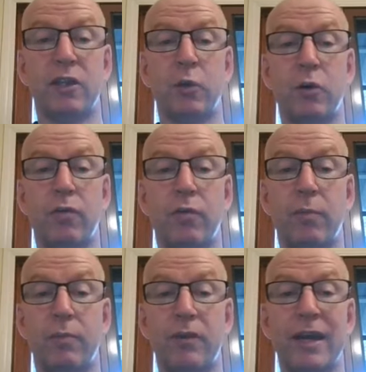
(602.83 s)
So you want
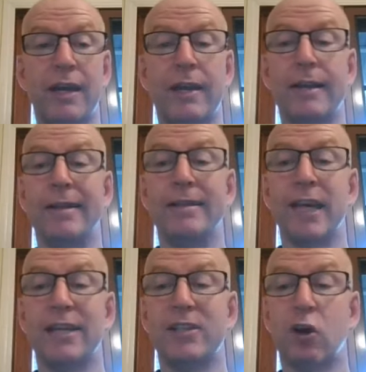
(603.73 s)
to
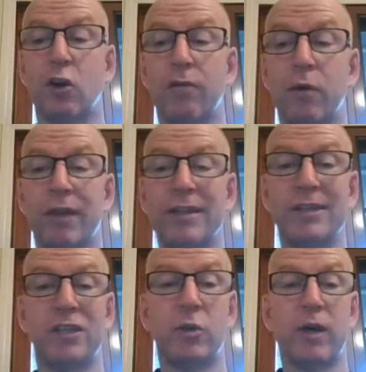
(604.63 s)
take stock of what that
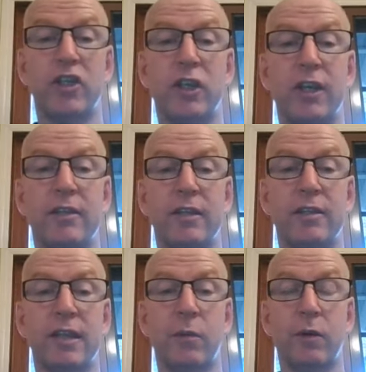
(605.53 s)
situation is and
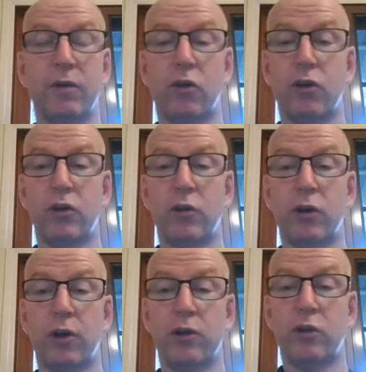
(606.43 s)
see whether or not you're
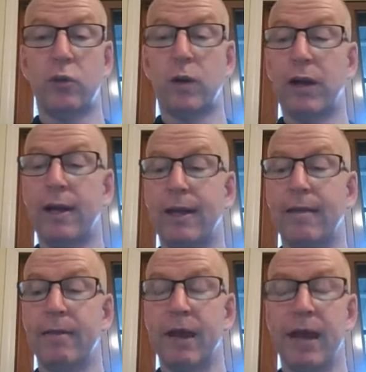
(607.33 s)
going to
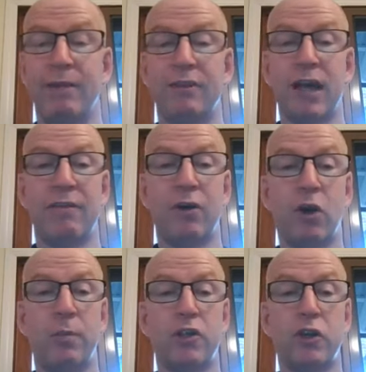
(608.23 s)
have an
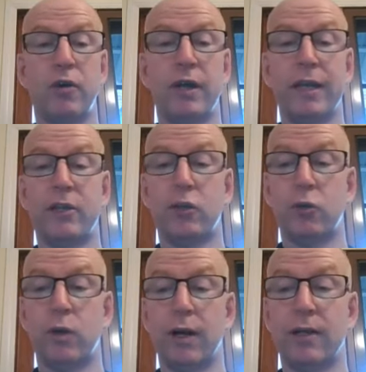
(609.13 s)
opportunity
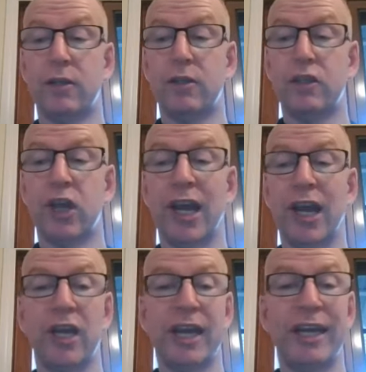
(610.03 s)
to
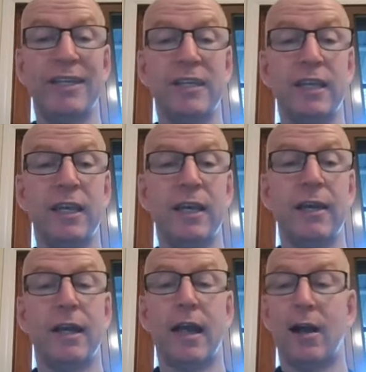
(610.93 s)
change that entity,
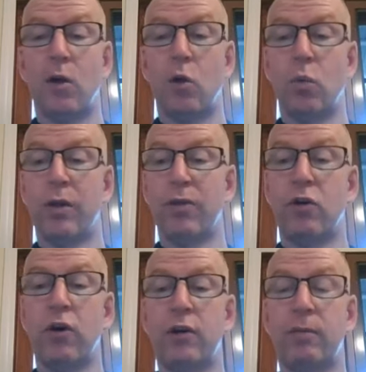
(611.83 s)
or whether
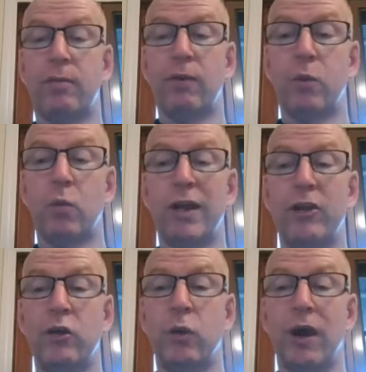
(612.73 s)
or not,
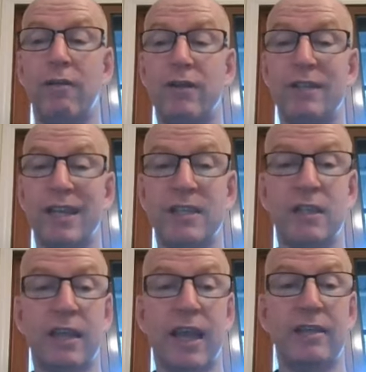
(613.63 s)
when you have
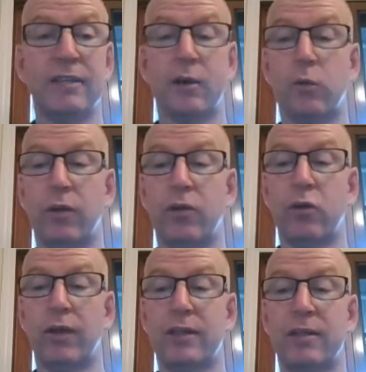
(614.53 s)
assessed the asset, whether or
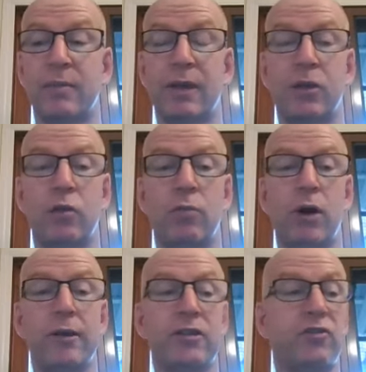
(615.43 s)
not that's something you
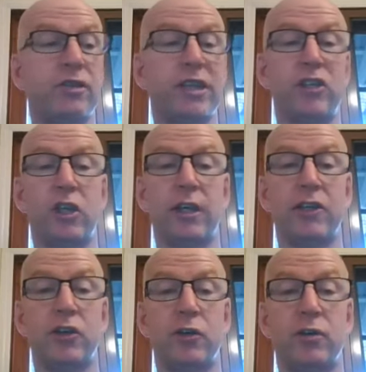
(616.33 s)
might strategically
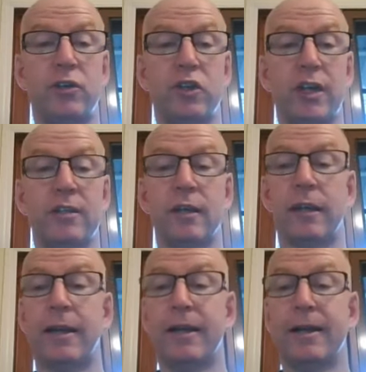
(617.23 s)
choose to jettison